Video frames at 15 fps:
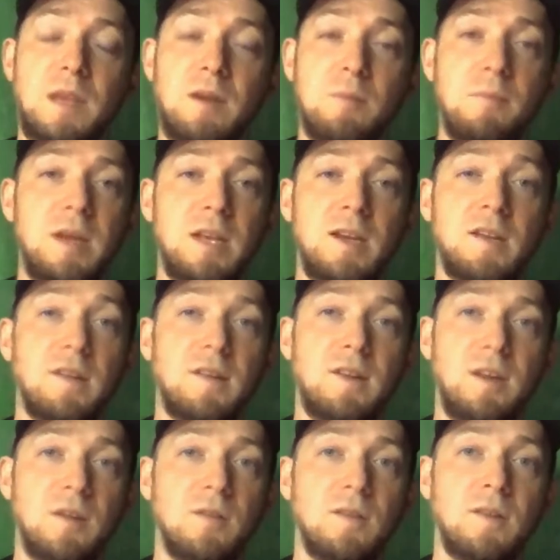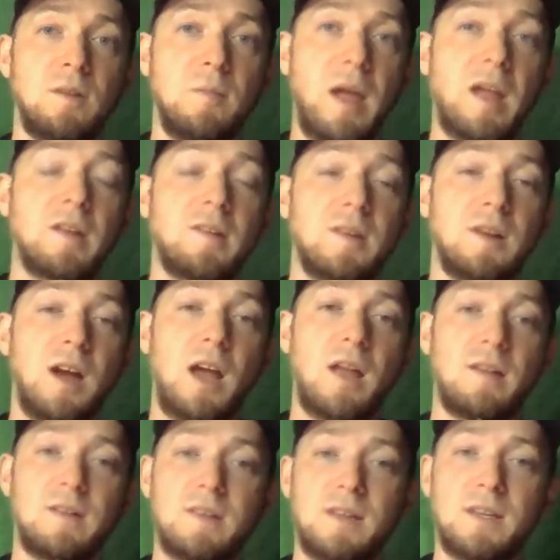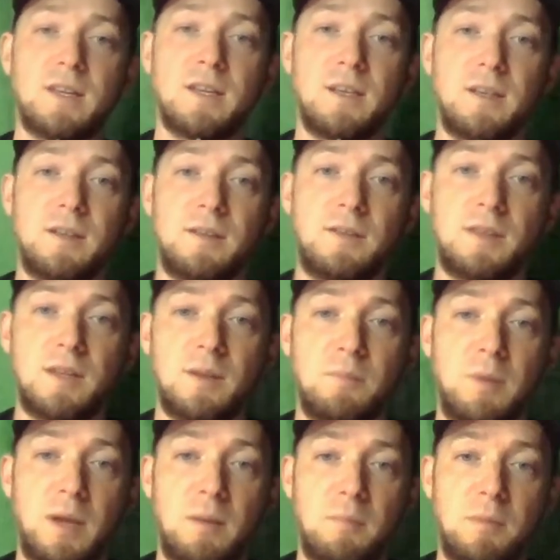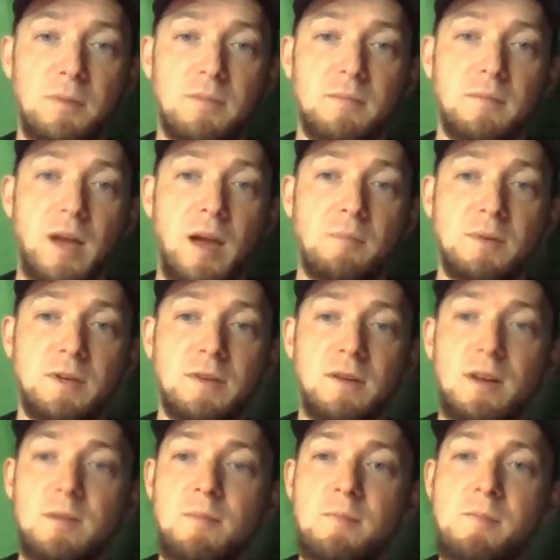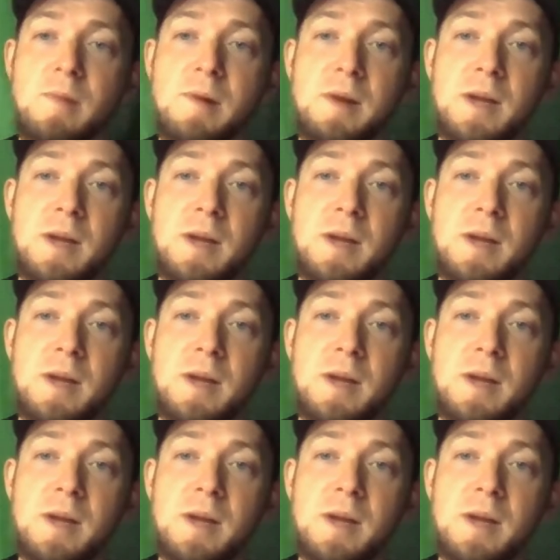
your minions to use the master as the the pip upstream